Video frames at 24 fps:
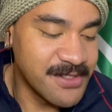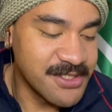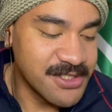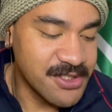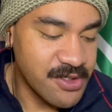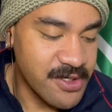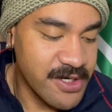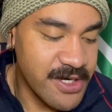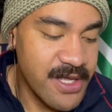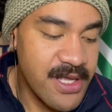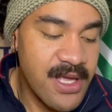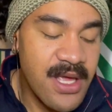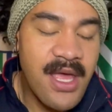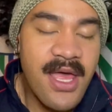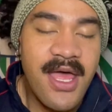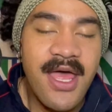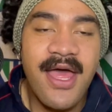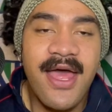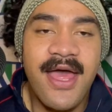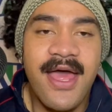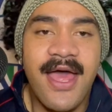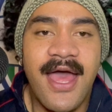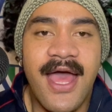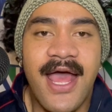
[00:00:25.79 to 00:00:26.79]
Sorry.
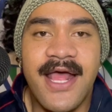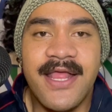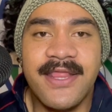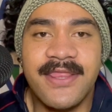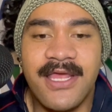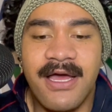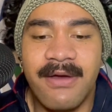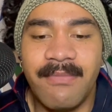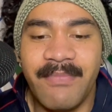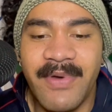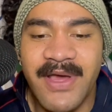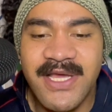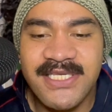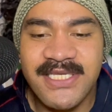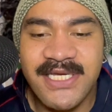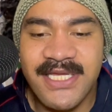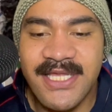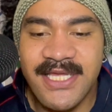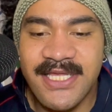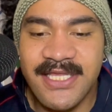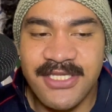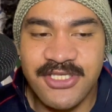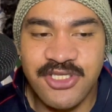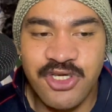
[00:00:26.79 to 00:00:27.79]
And
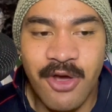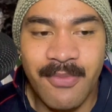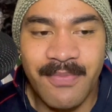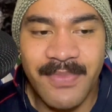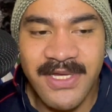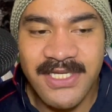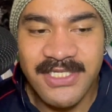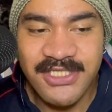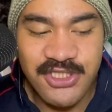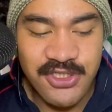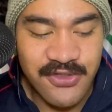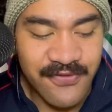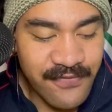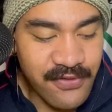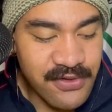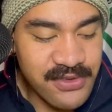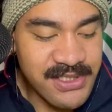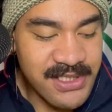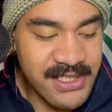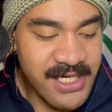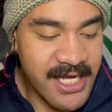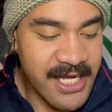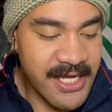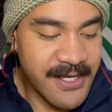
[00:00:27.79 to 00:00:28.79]
basically the topics for
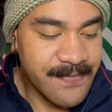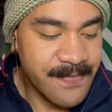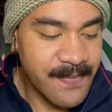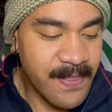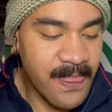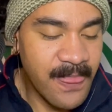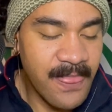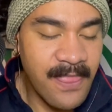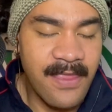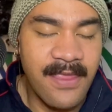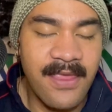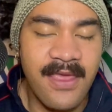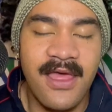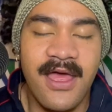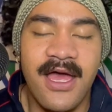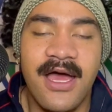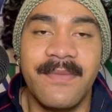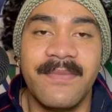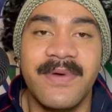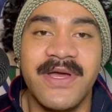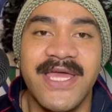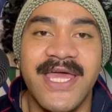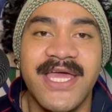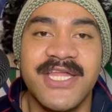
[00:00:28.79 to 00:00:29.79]
today.
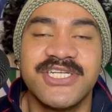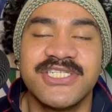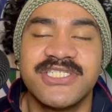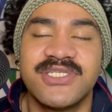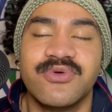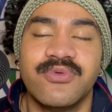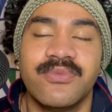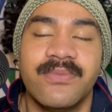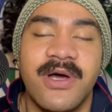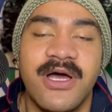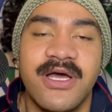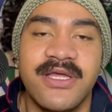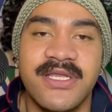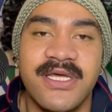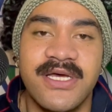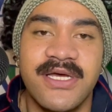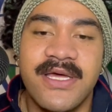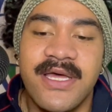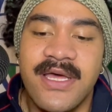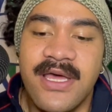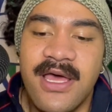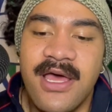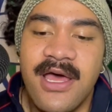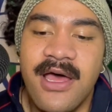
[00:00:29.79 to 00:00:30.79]
Again, just a reminder,
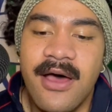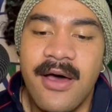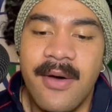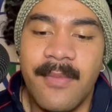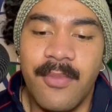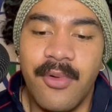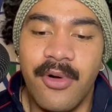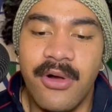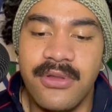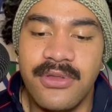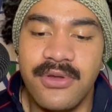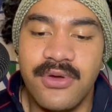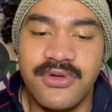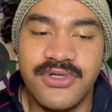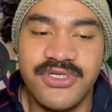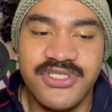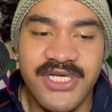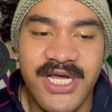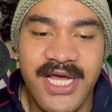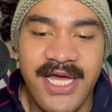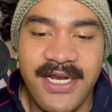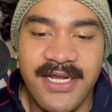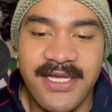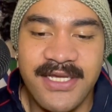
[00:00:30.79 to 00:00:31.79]
Ball and All
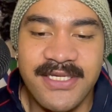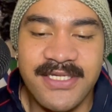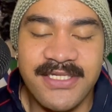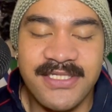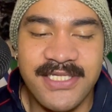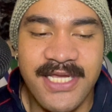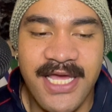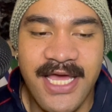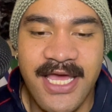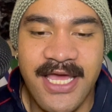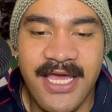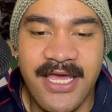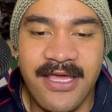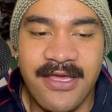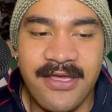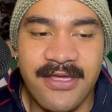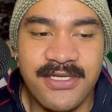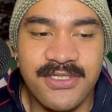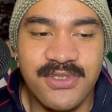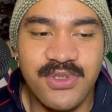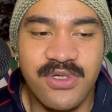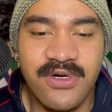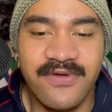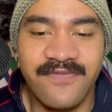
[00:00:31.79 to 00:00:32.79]
Chat is a
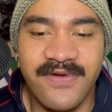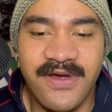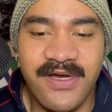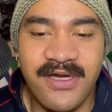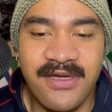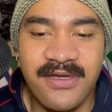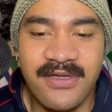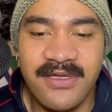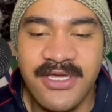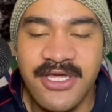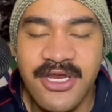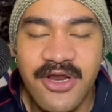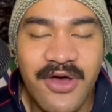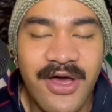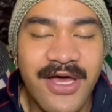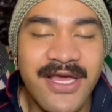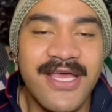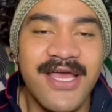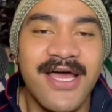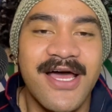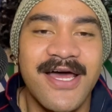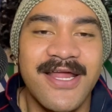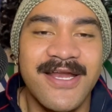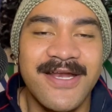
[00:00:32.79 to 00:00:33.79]
sort of a
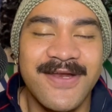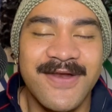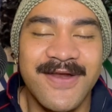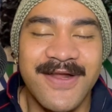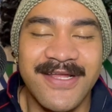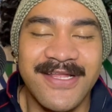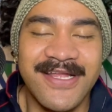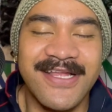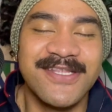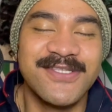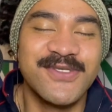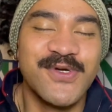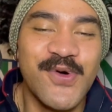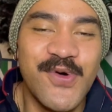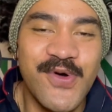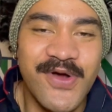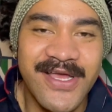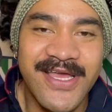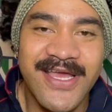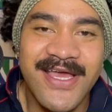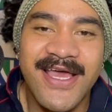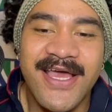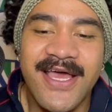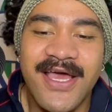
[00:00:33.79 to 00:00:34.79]
yarn, a
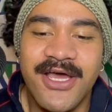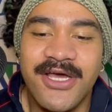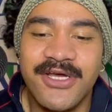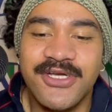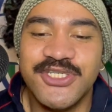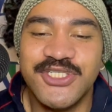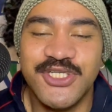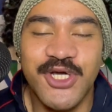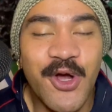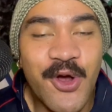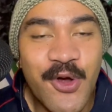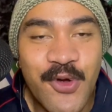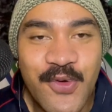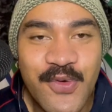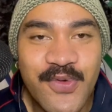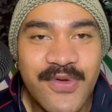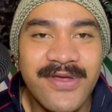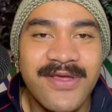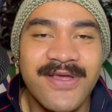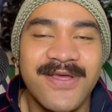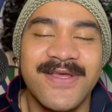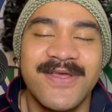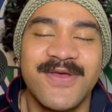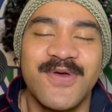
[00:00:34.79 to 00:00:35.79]
talk show,
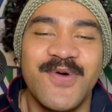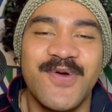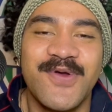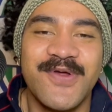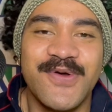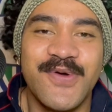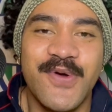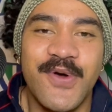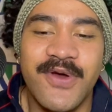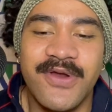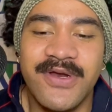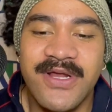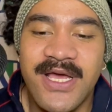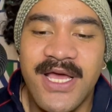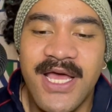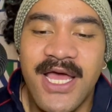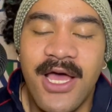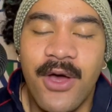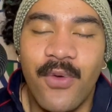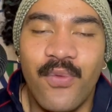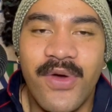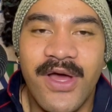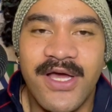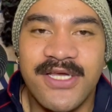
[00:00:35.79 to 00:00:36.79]
quote unquote,
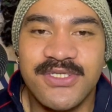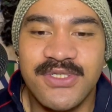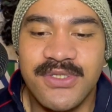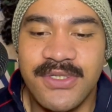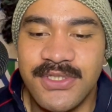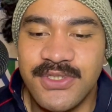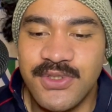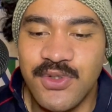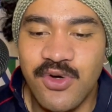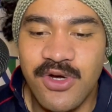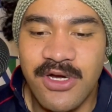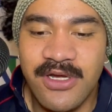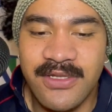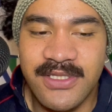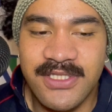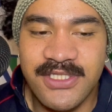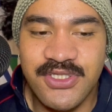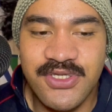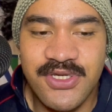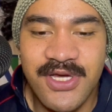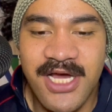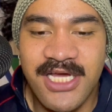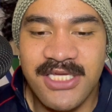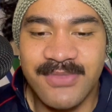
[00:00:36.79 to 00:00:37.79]
where I sort of talk to
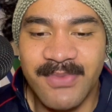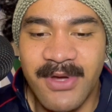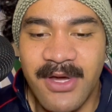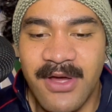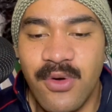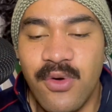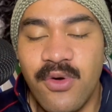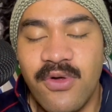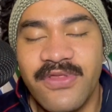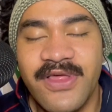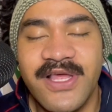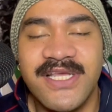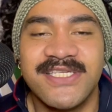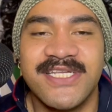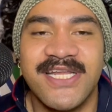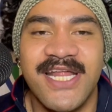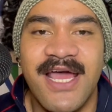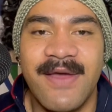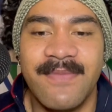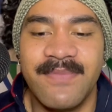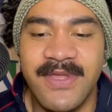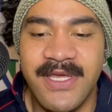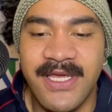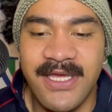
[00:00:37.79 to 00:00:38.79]
you guys about all things that are
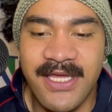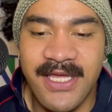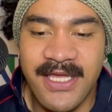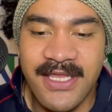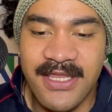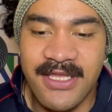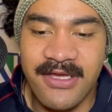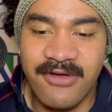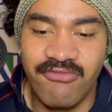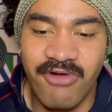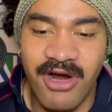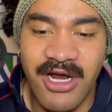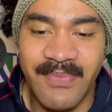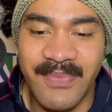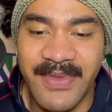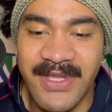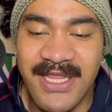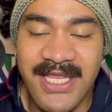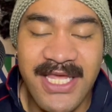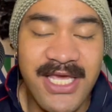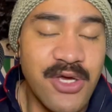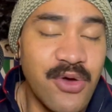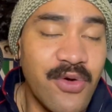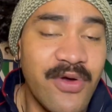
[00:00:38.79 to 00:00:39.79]
happening in the rugby
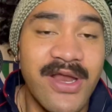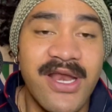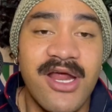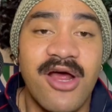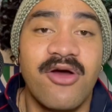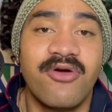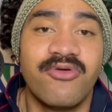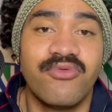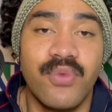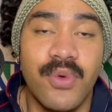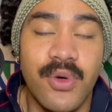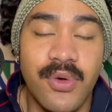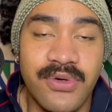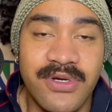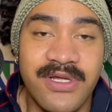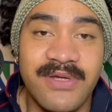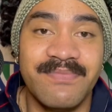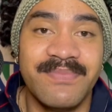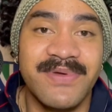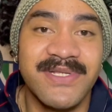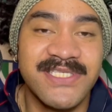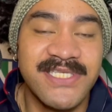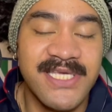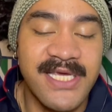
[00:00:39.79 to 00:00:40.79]
league or in our world in
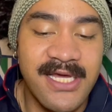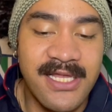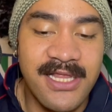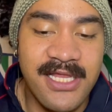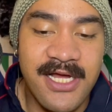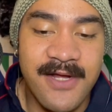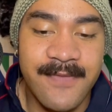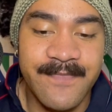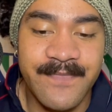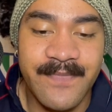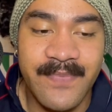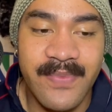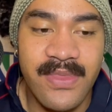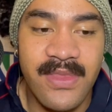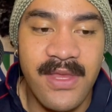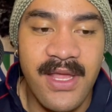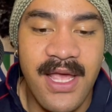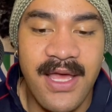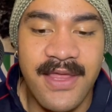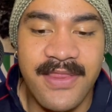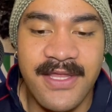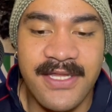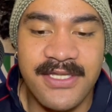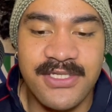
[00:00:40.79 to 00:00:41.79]
particular,
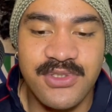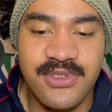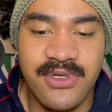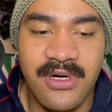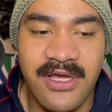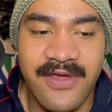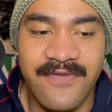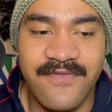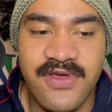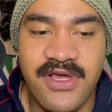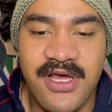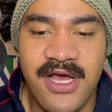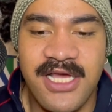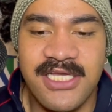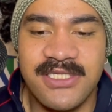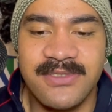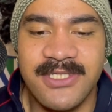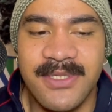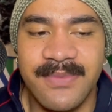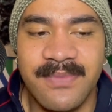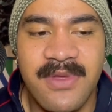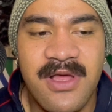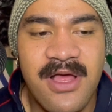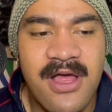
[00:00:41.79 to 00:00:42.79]
and then sort of giving you guys
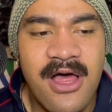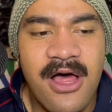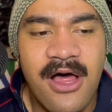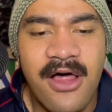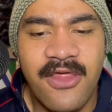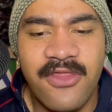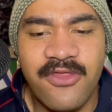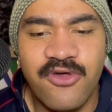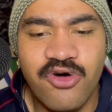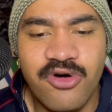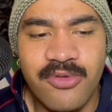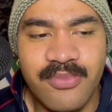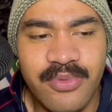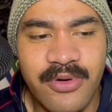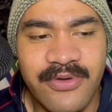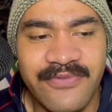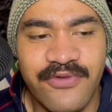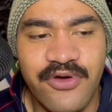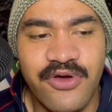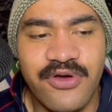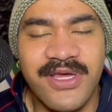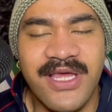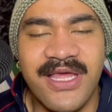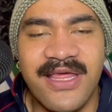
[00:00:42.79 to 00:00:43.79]
some
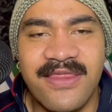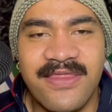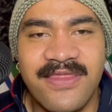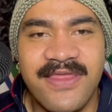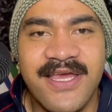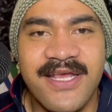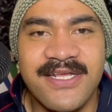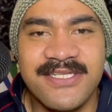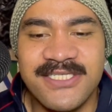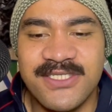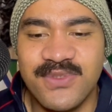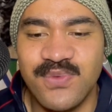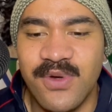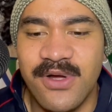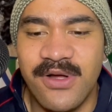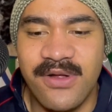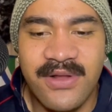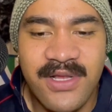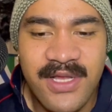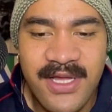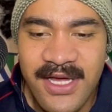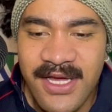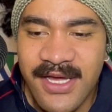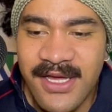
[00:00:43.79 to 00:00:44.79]
thought-provoking things as
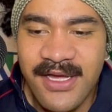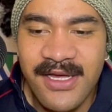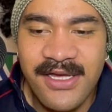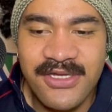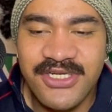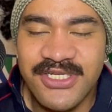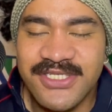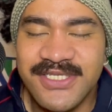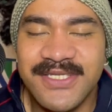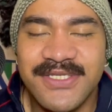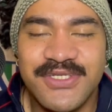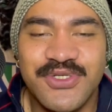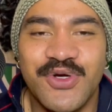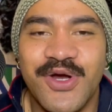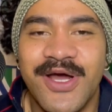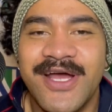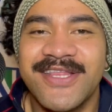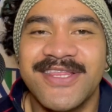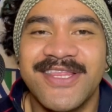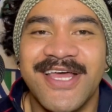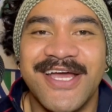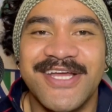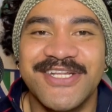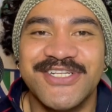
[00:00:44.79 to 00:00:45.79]
well, just to try
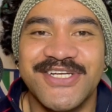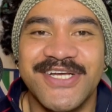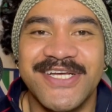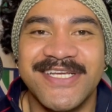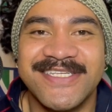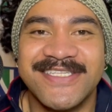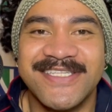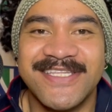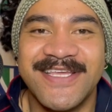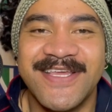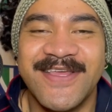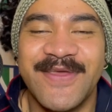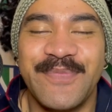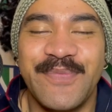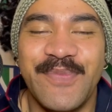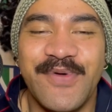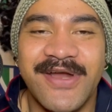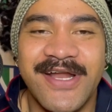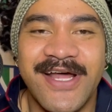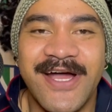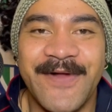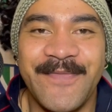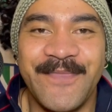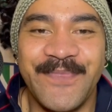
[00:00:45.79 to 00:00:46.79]
and digest.
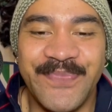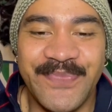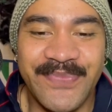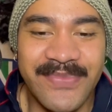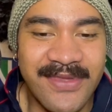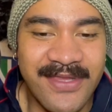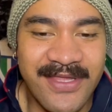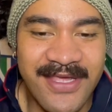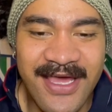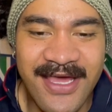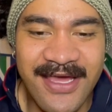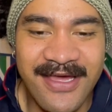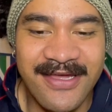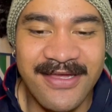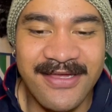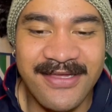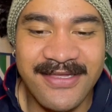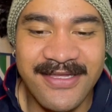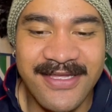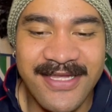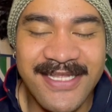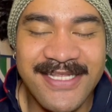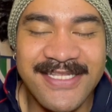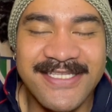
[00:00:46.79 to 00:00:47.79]
But
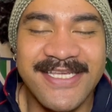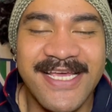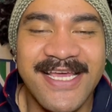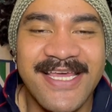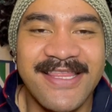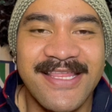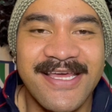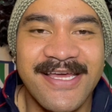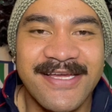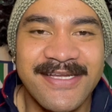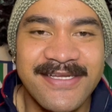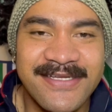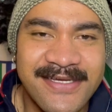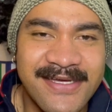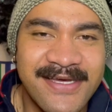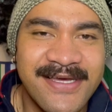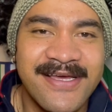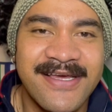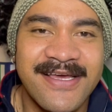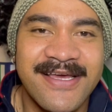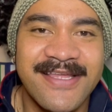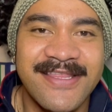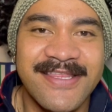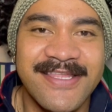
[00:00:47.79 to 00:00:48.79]
in saying that,
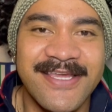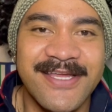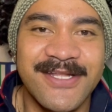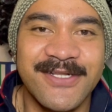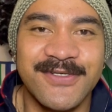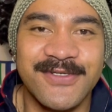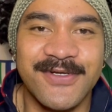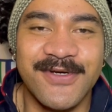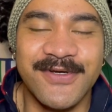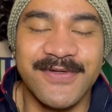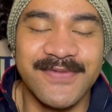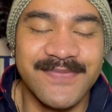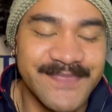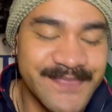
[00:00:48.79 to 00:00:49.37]
hit the intro.